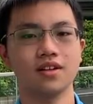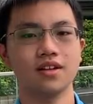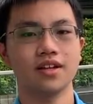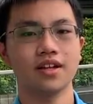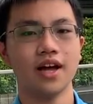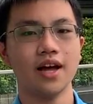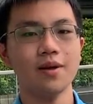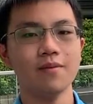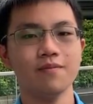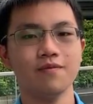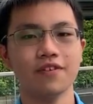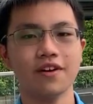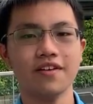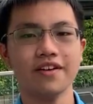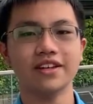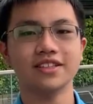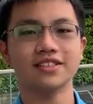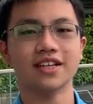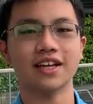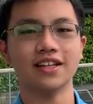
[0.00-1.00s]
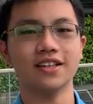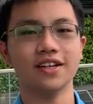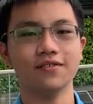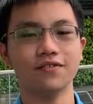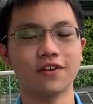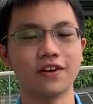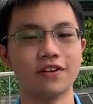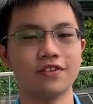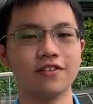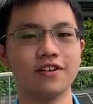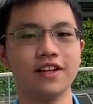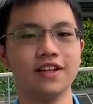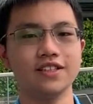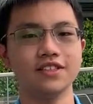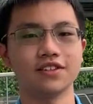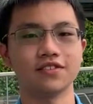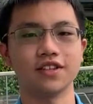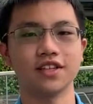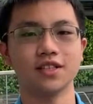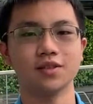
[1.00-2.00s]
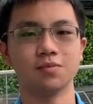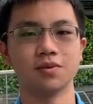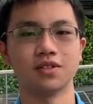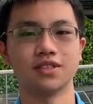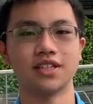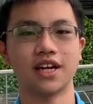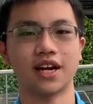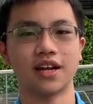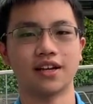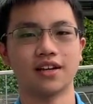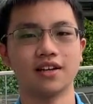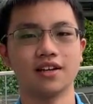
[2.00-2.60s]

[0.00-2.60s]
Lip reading: I'm very excited for the release of this project.